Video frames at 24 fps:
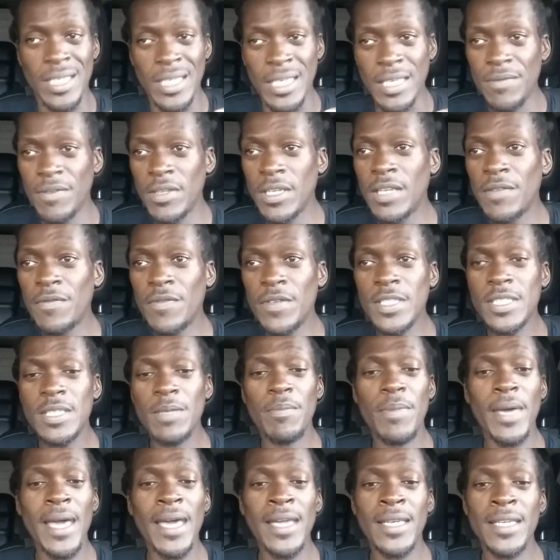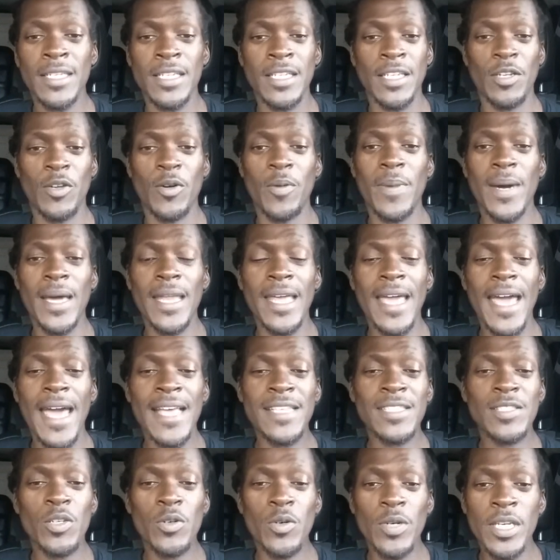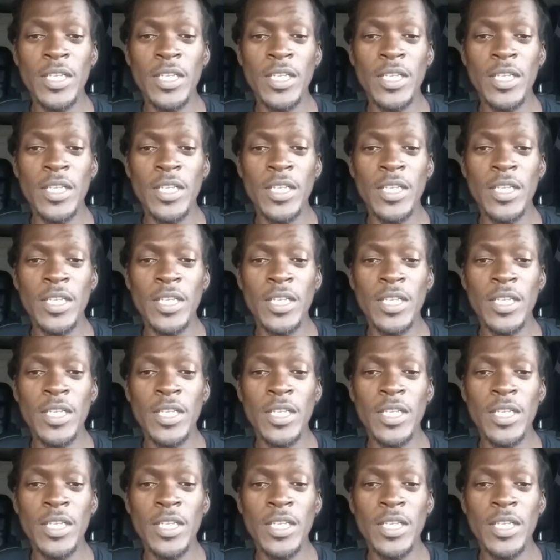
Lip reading: even if it's abandoned and nobody has no